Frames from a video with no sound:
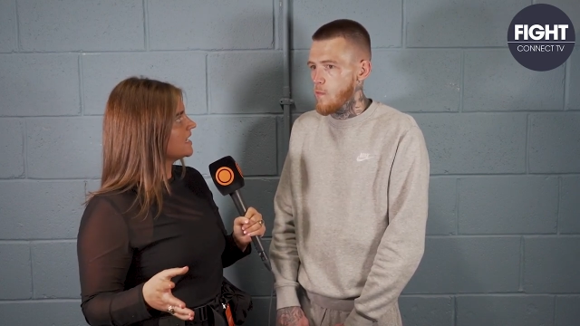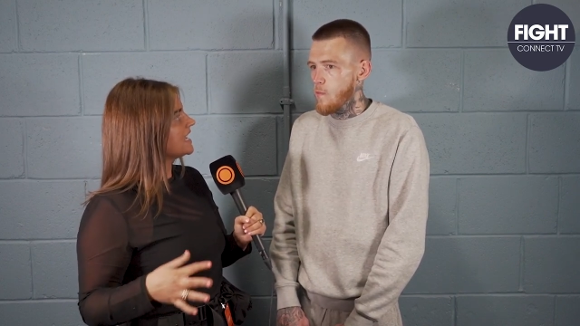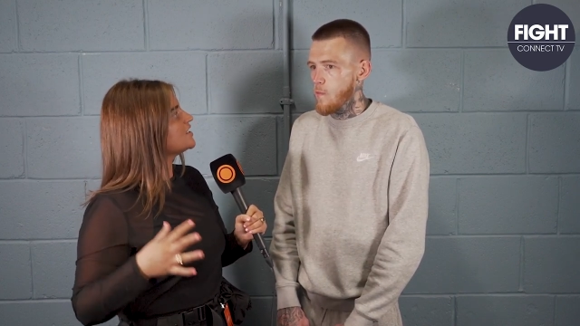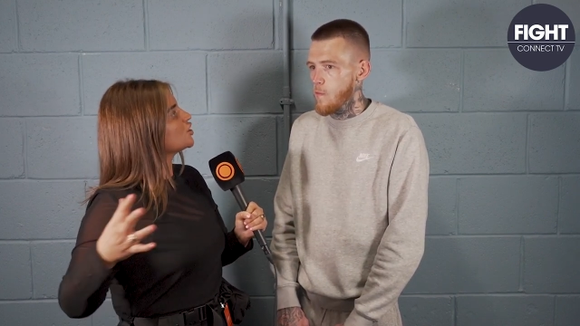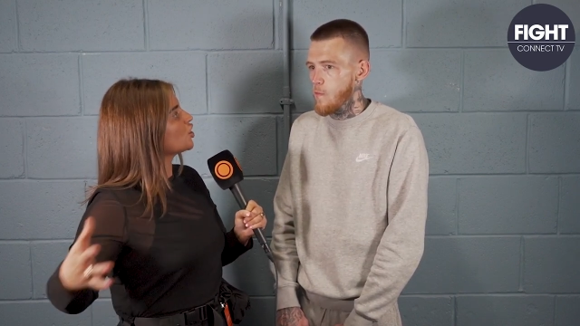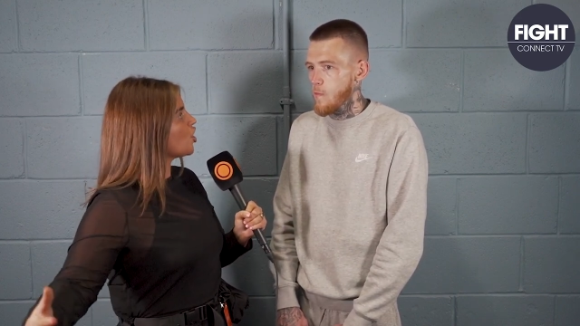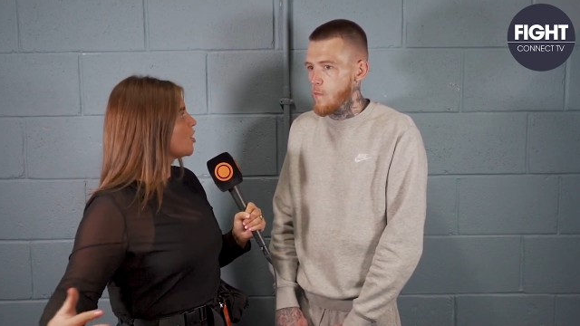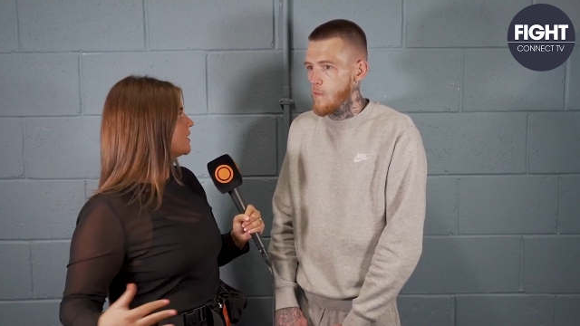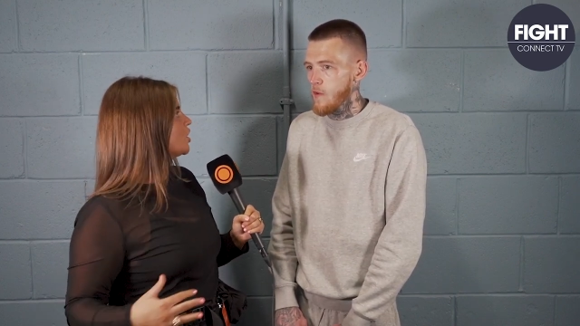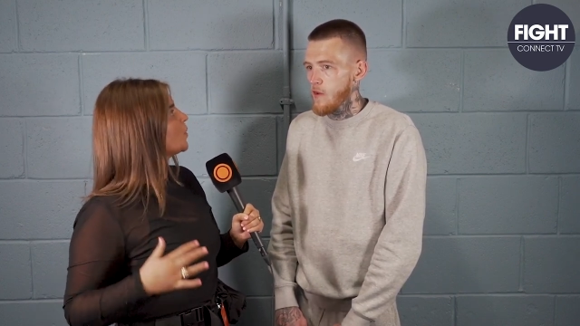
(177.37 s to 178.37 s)
Speaker 1: is to
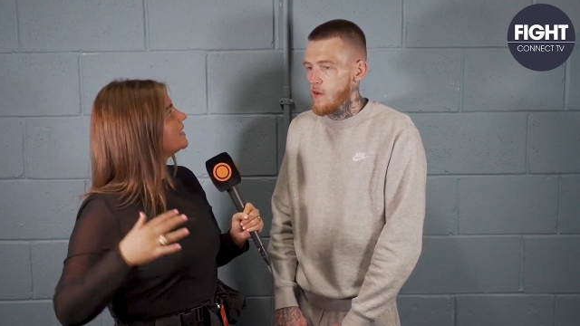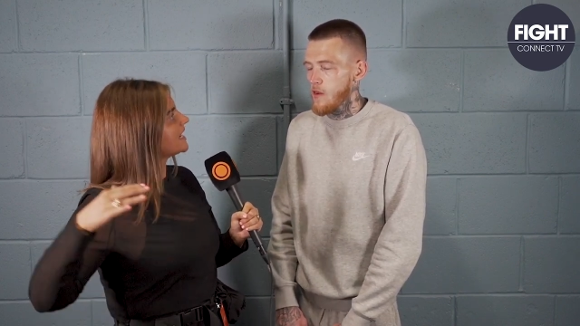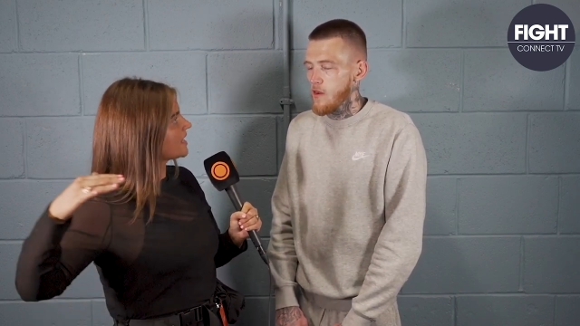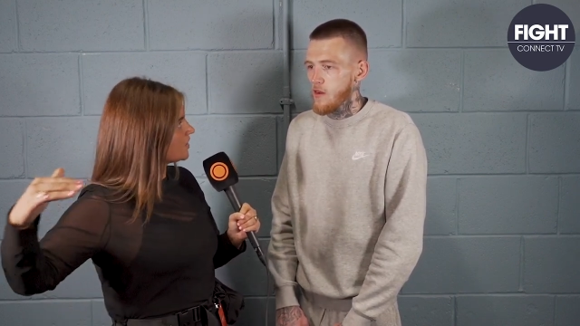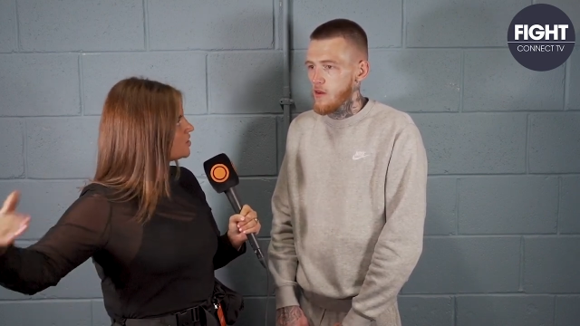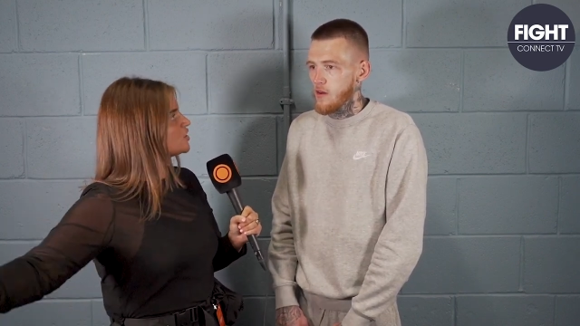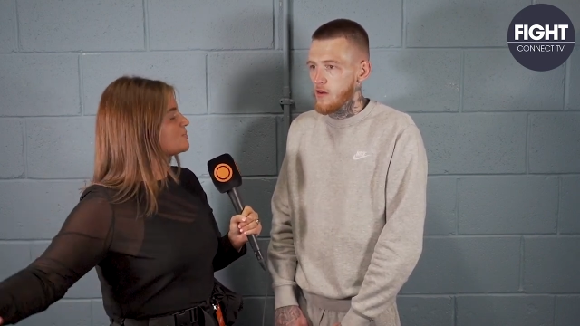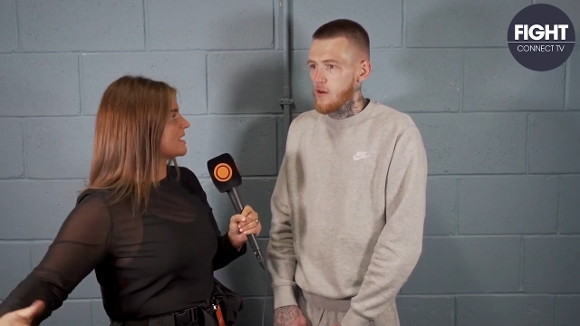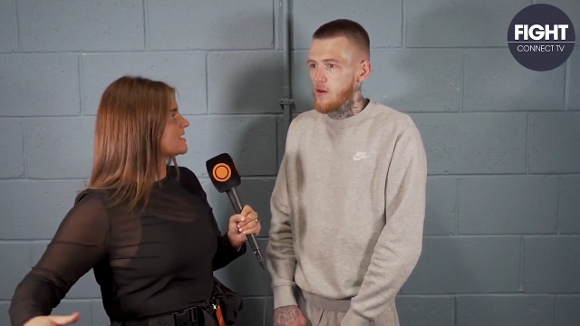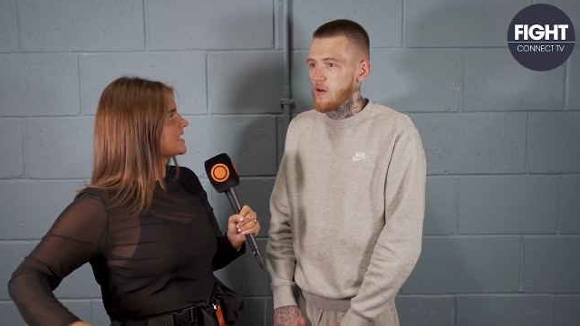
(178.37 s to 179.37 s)
come, you know, when you get onto those
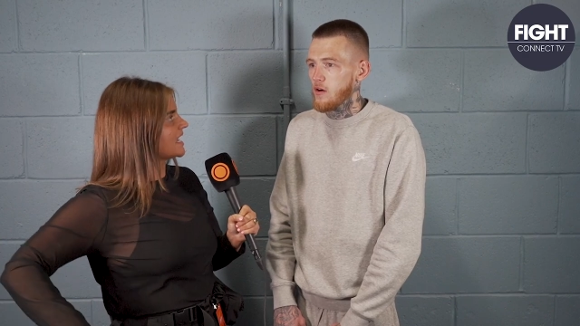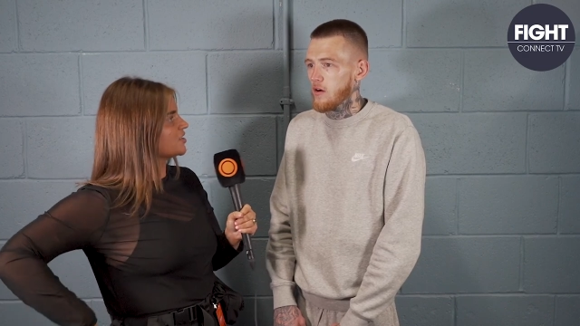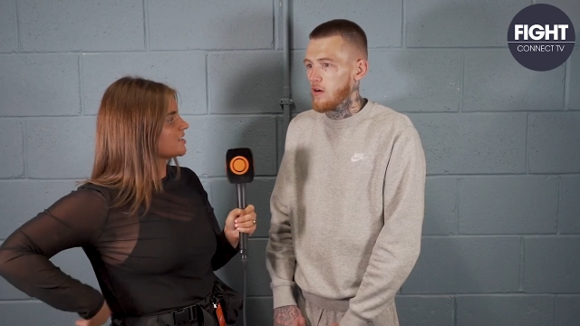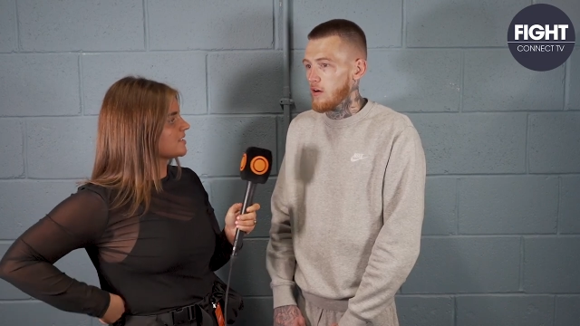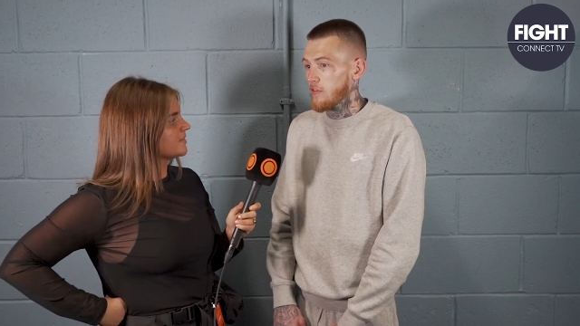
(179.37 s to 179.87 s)
big stages.